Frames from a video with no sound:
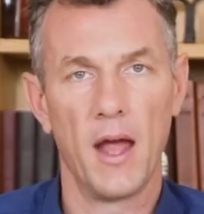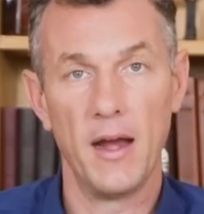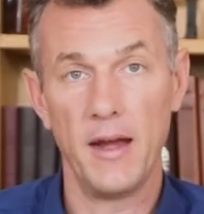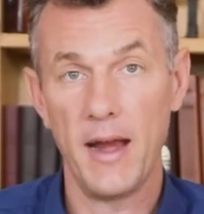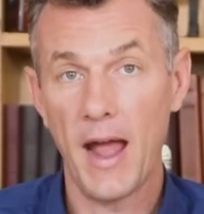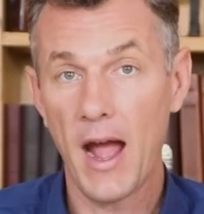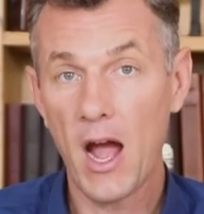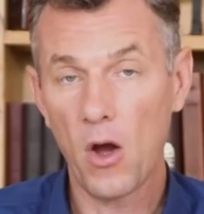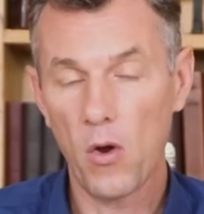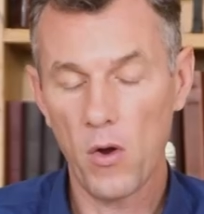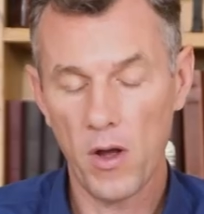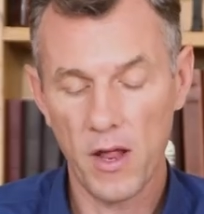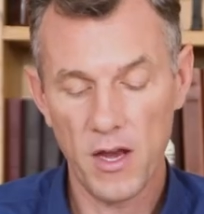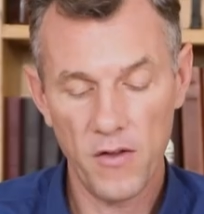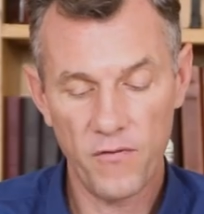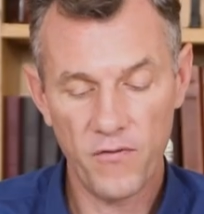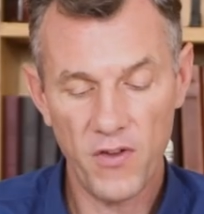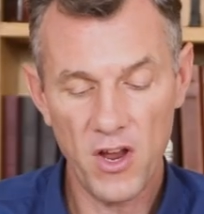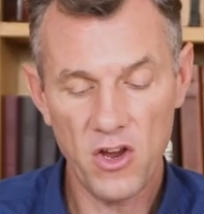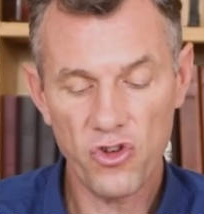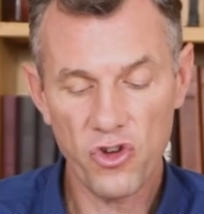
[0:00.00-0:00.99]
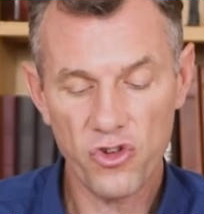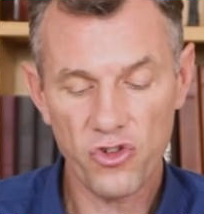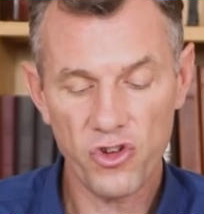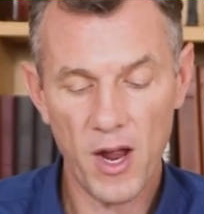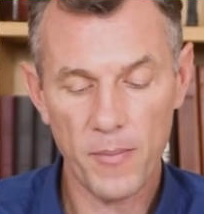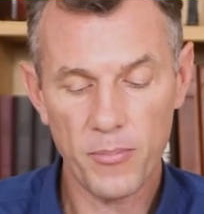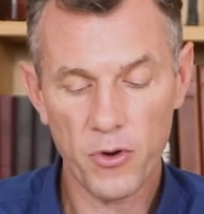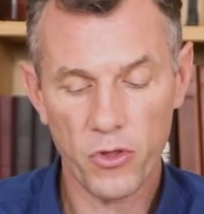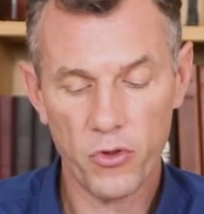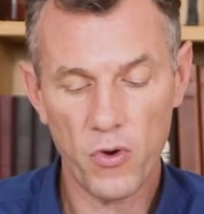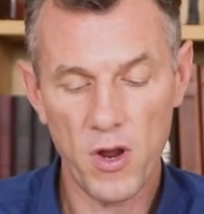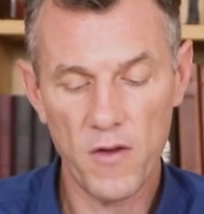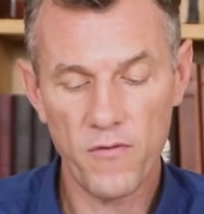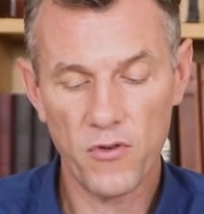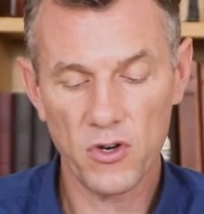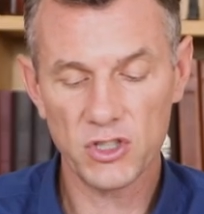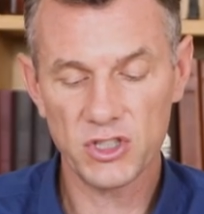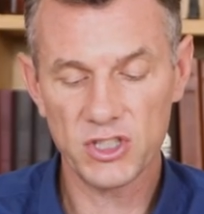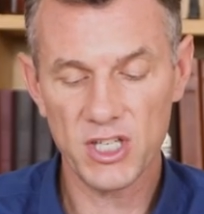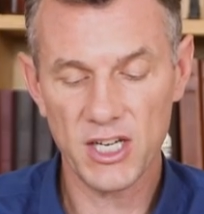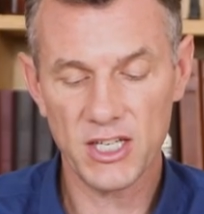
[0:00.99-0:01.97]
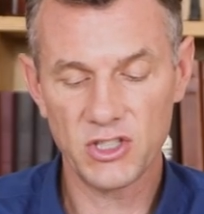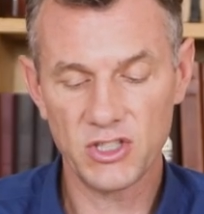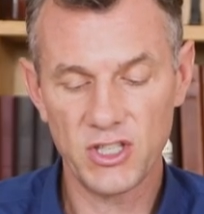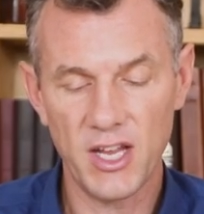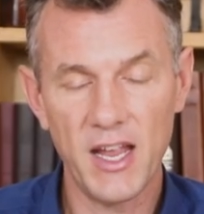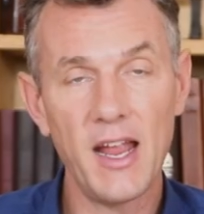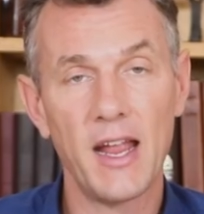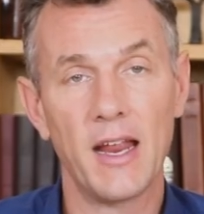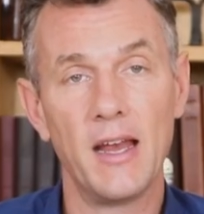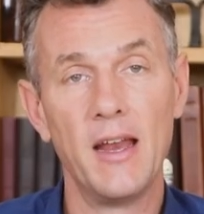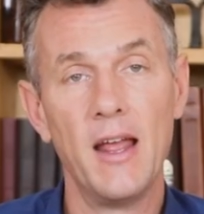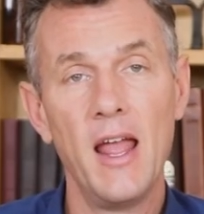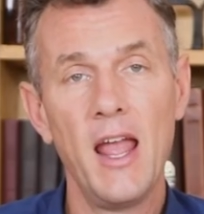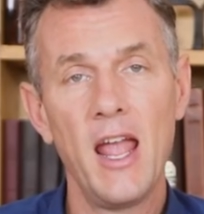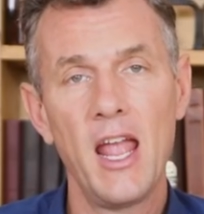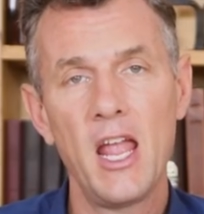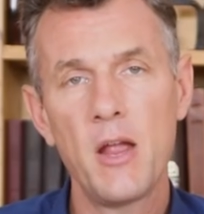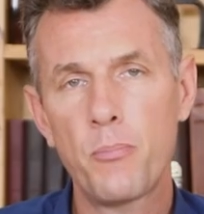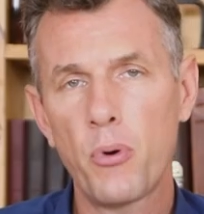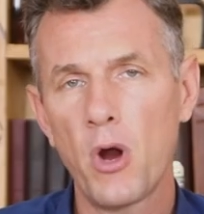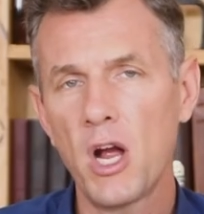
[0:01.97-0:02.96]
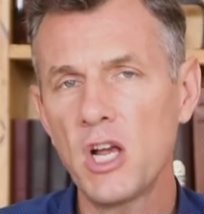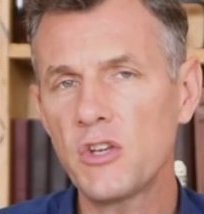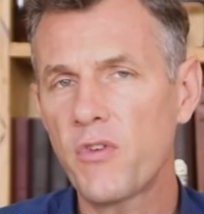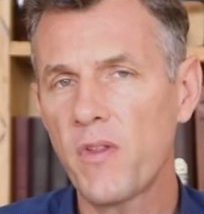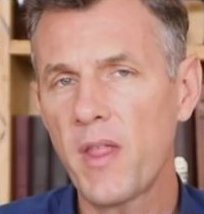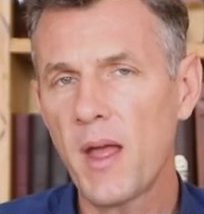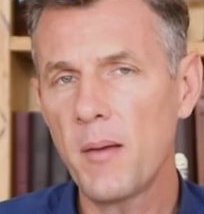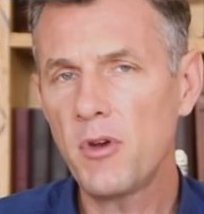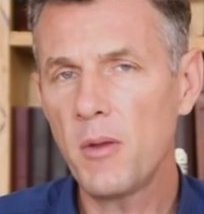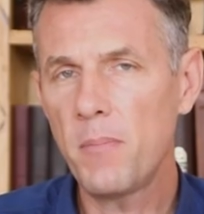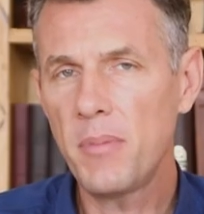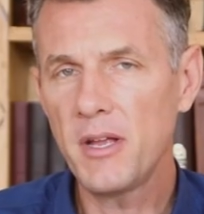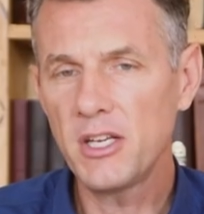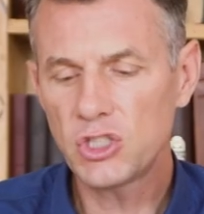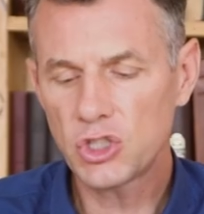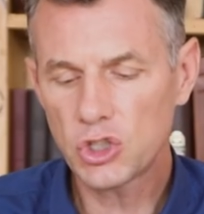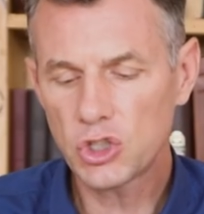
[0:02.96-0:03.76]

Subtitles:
Now in Ephesians chapter 3, verse 16, he prays for them to be